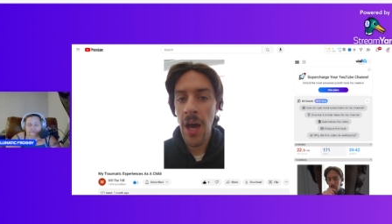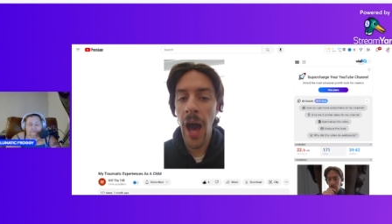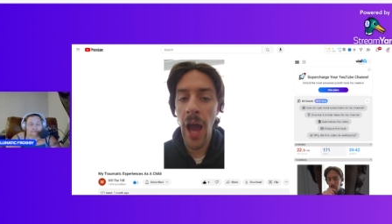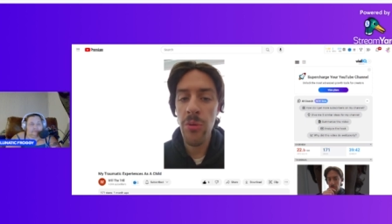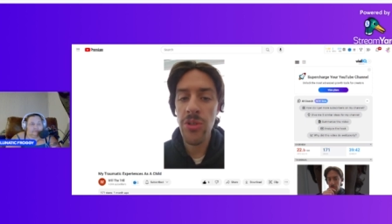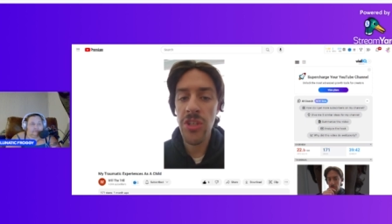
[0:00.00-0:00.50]

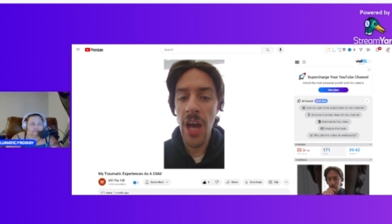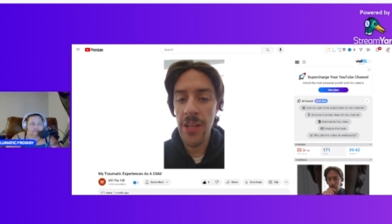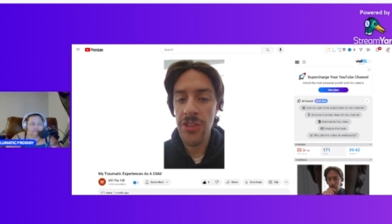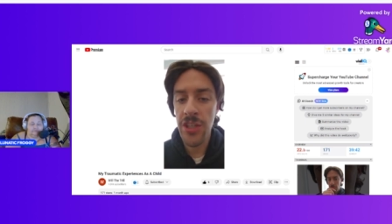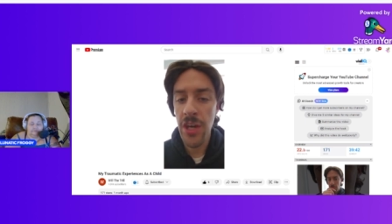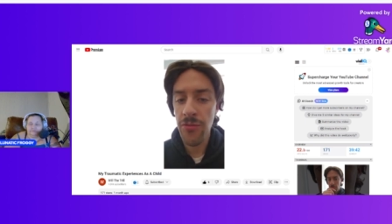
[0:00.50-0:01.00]
I was
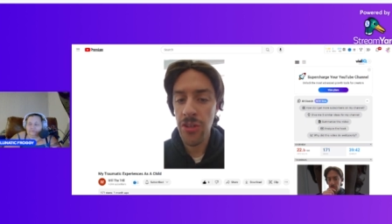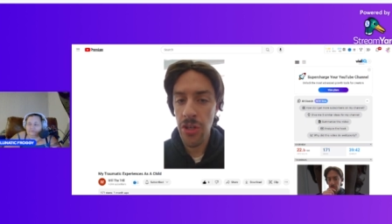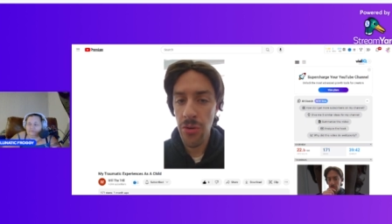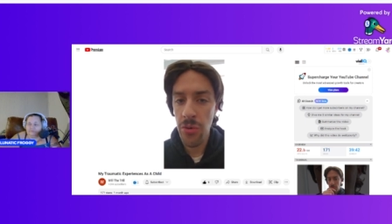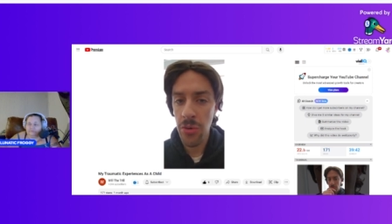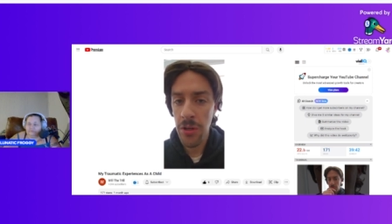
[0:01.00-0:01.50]
God's gift to
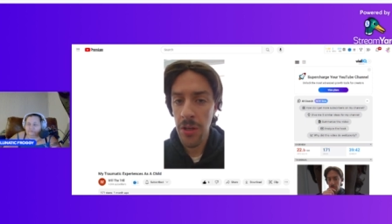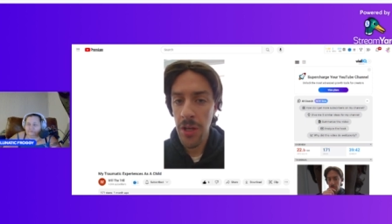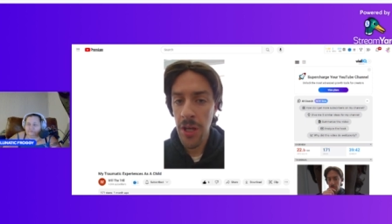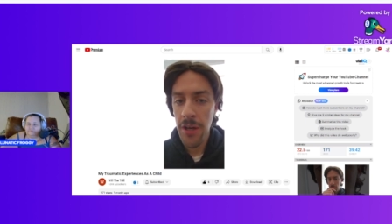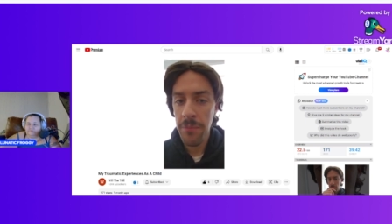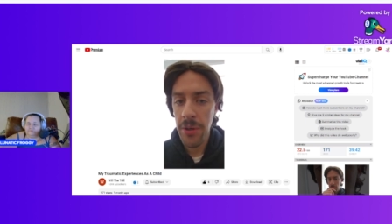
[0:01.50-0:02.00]
you,
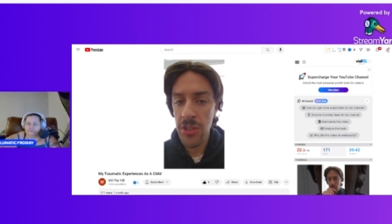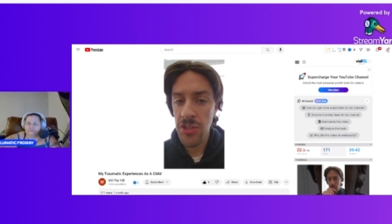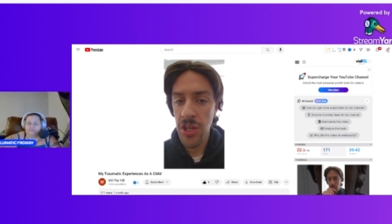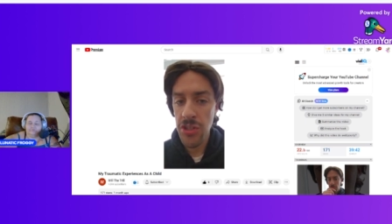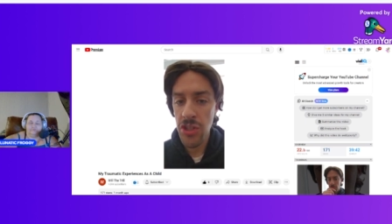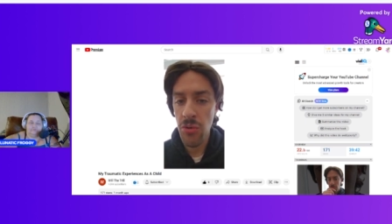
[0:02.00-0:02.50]
but
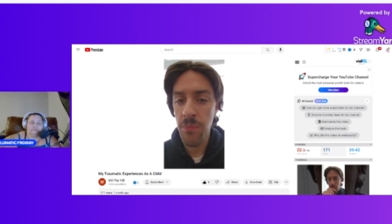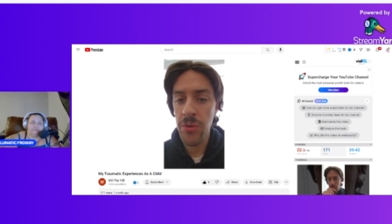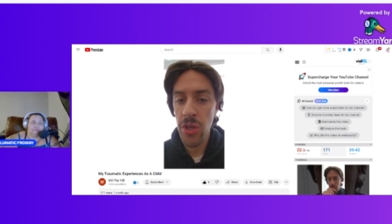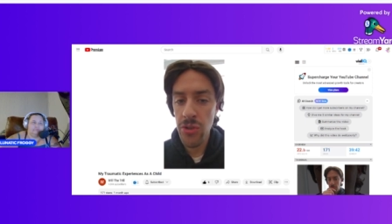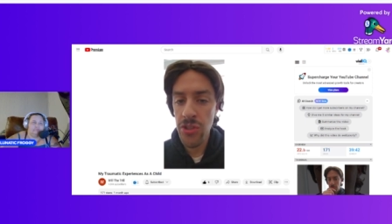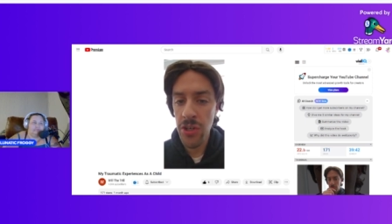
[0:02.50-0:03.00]
since you
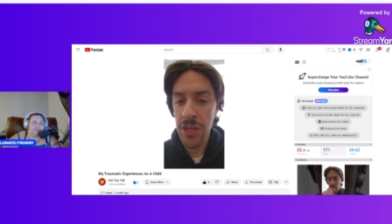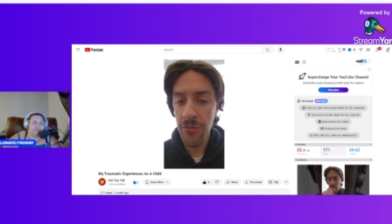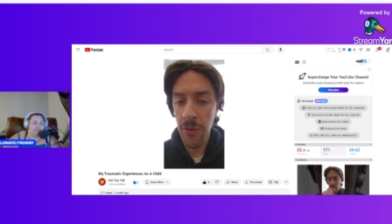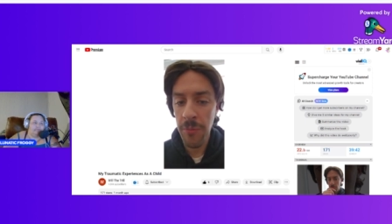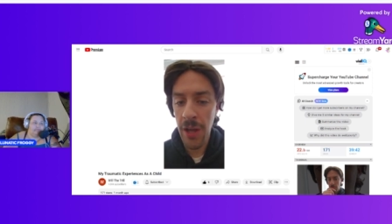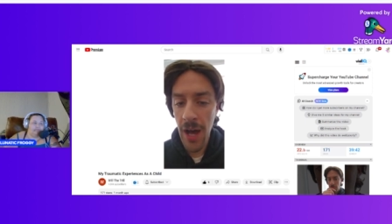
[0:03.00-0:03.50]
abused your gift
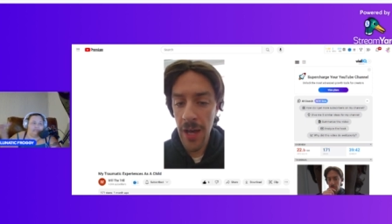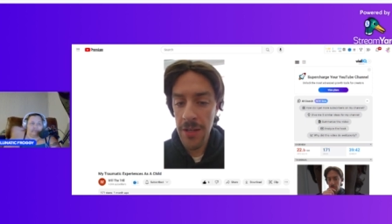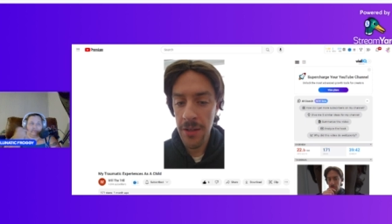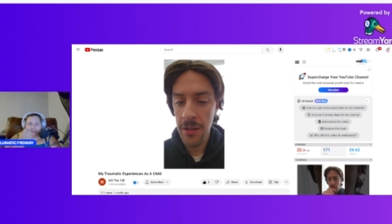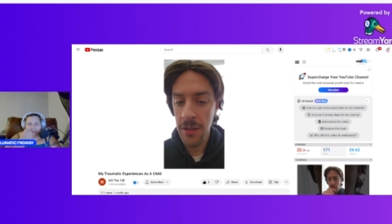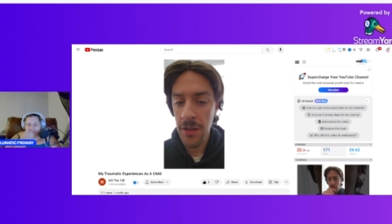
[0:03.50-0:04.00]
from
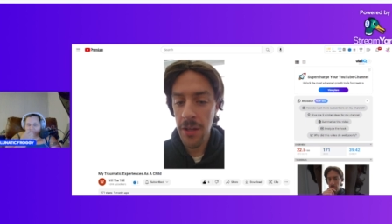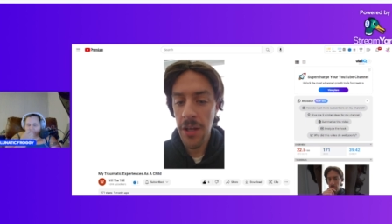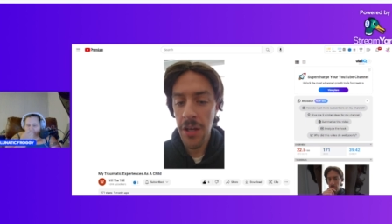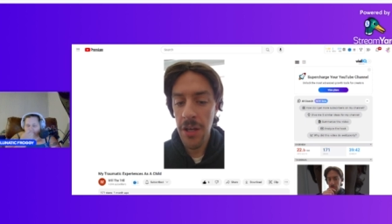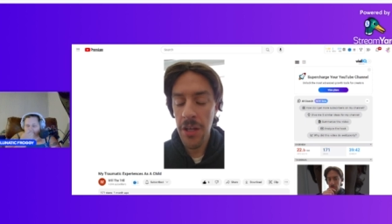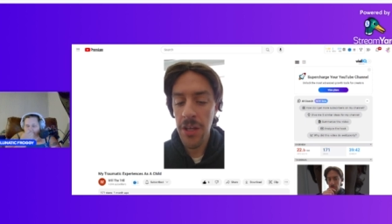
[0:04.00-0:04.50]
God,
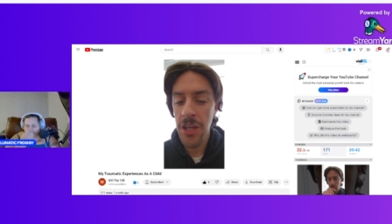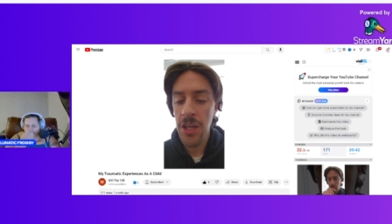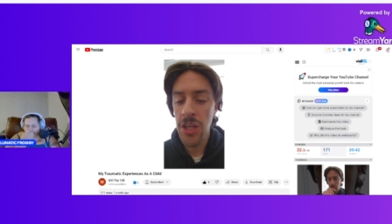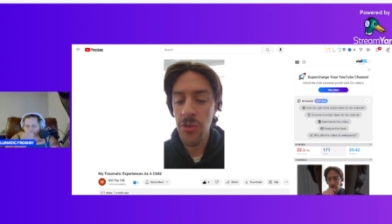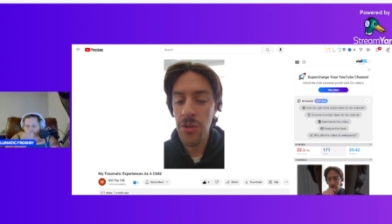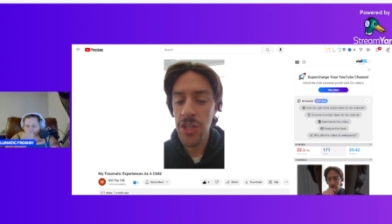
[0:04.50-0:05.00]

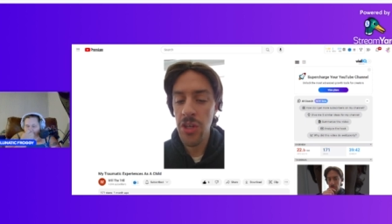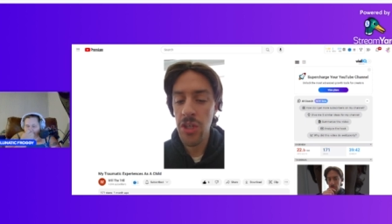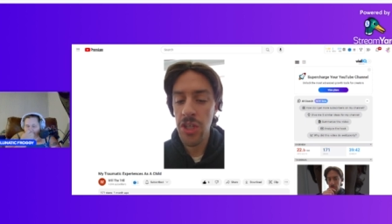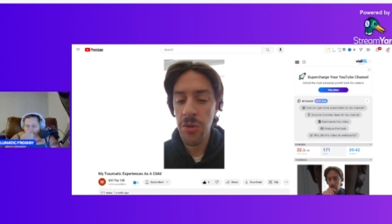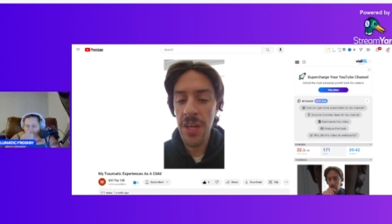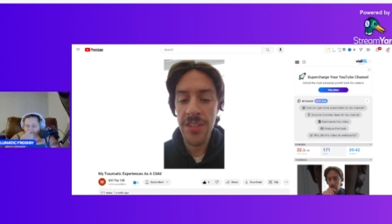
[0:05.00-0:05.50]
you, you,
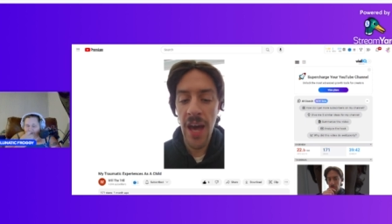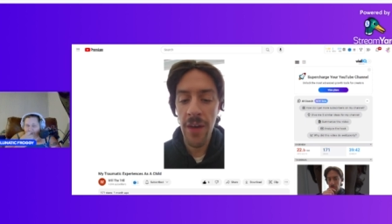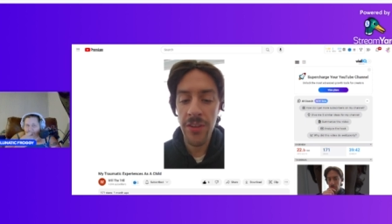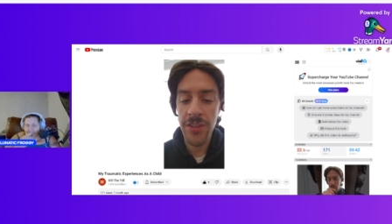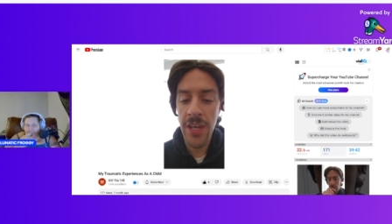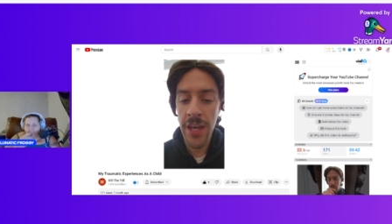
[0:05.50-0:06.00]
you need to have
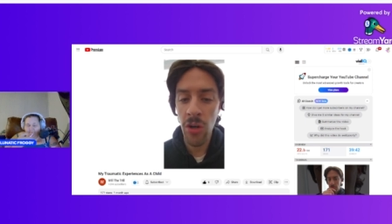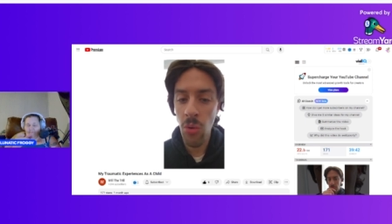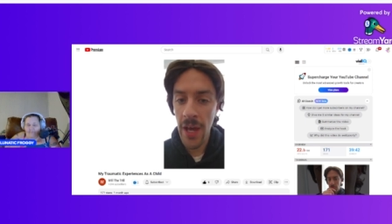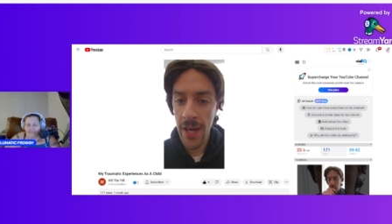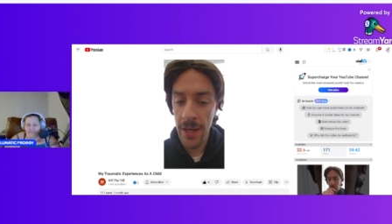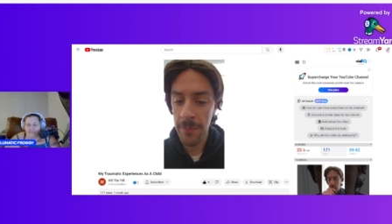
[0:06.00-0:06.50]
it taken
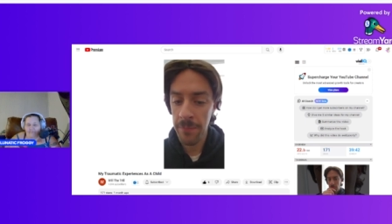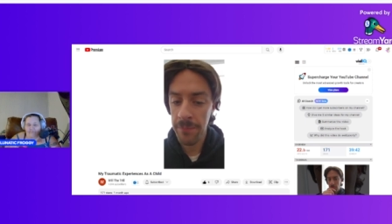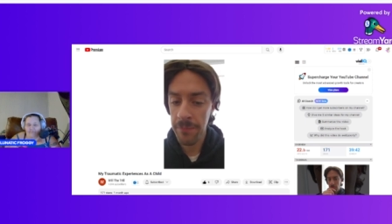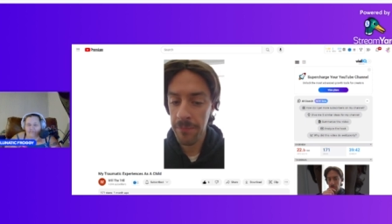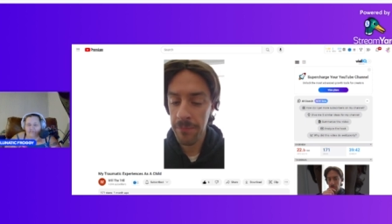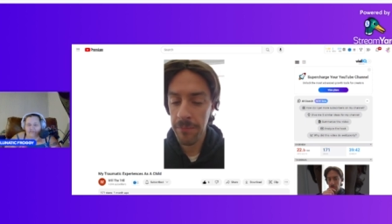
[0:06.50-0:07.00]
away.
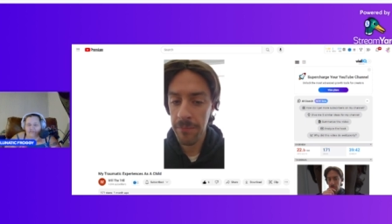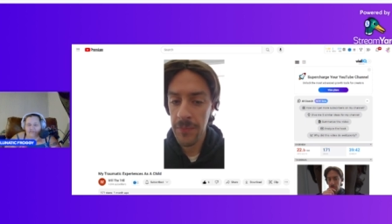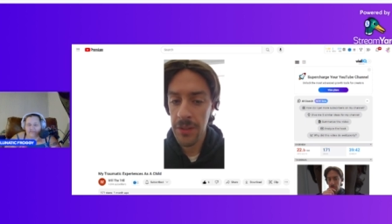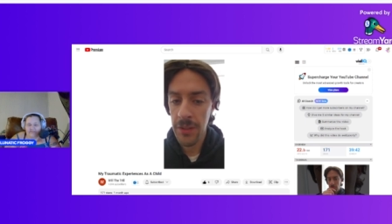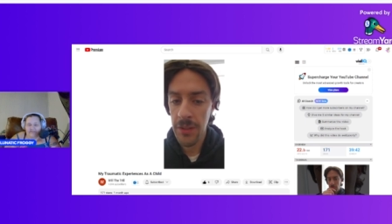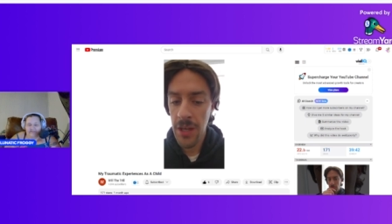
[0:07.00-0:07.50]

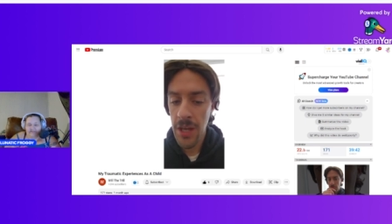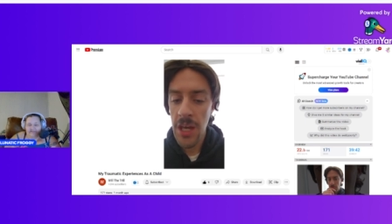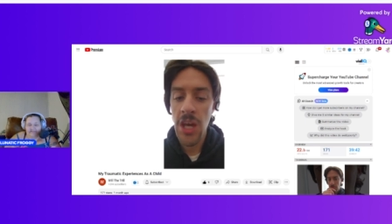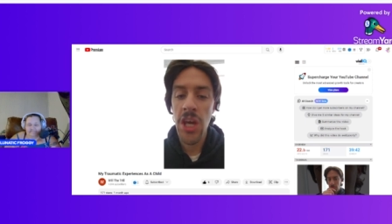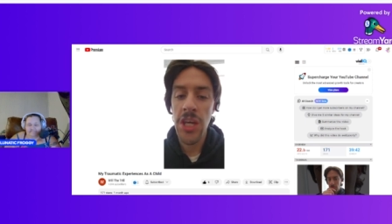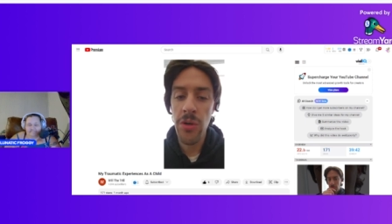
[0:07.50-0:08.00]

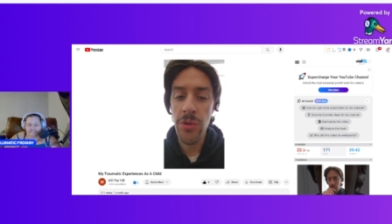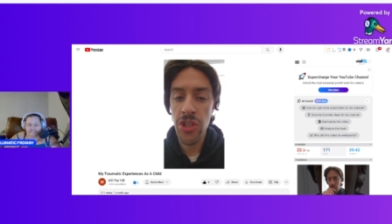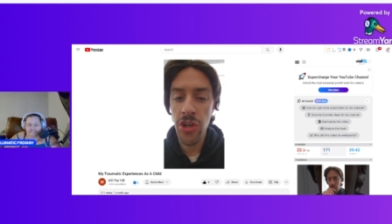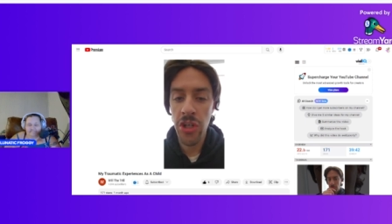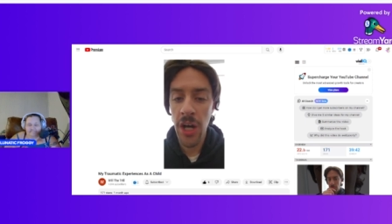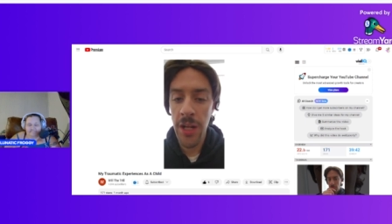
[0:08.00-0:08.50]
Here is
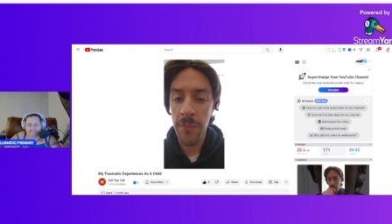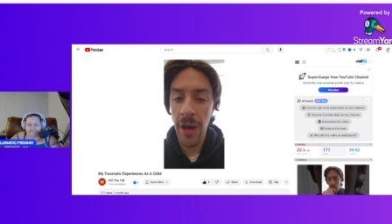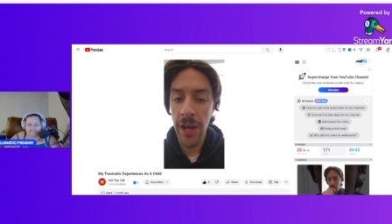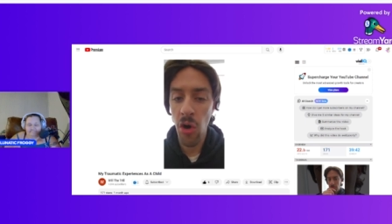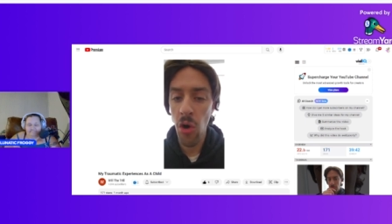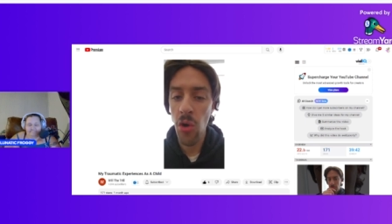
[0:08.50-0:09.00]
your gun in
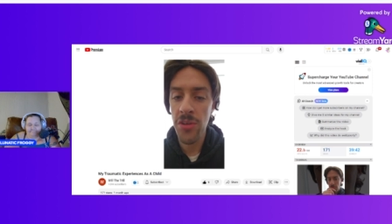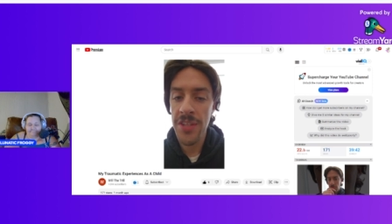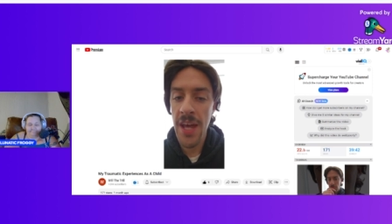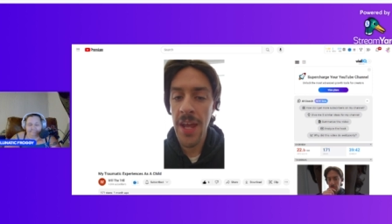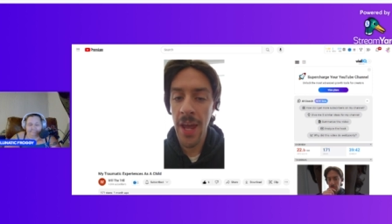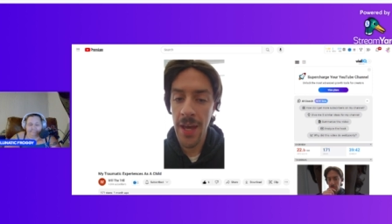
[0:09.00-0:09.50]
my cold,
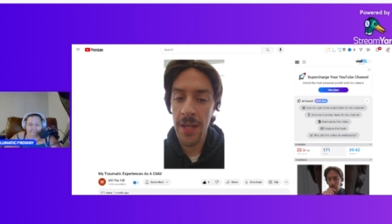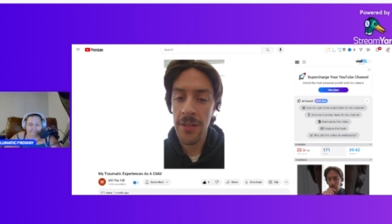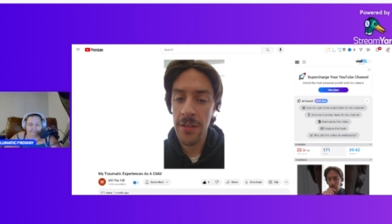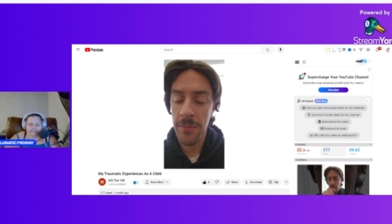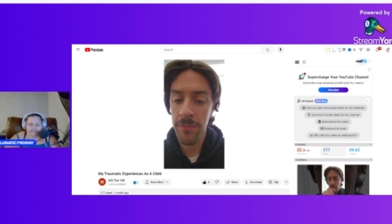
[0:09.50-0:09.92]
dead hand.